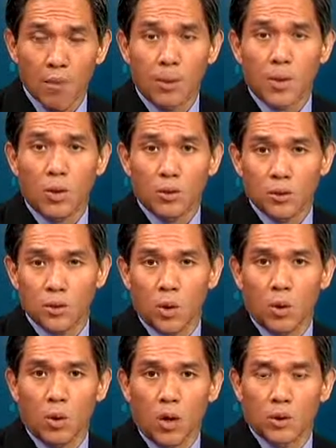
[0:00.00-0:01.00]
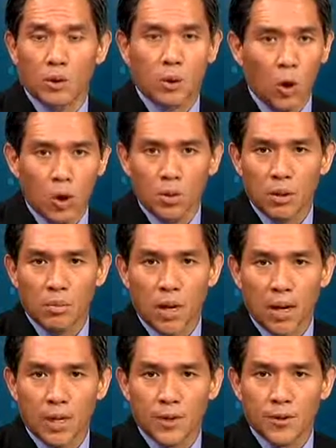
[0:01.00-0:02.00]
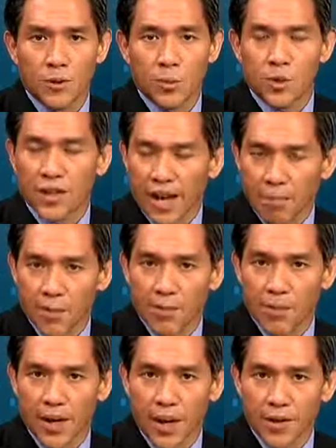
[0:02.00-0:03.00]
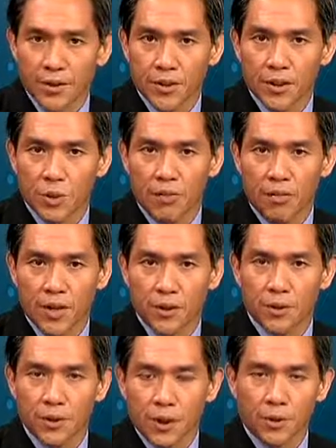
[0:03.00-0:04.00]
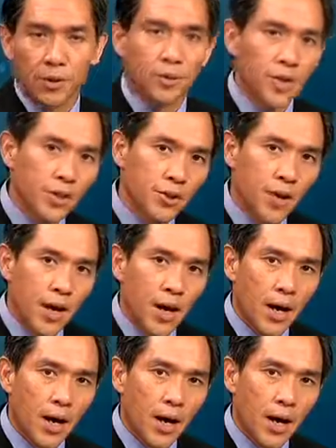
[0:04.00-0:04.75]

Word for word: but also on global markets, which have been reacting to events in Greece,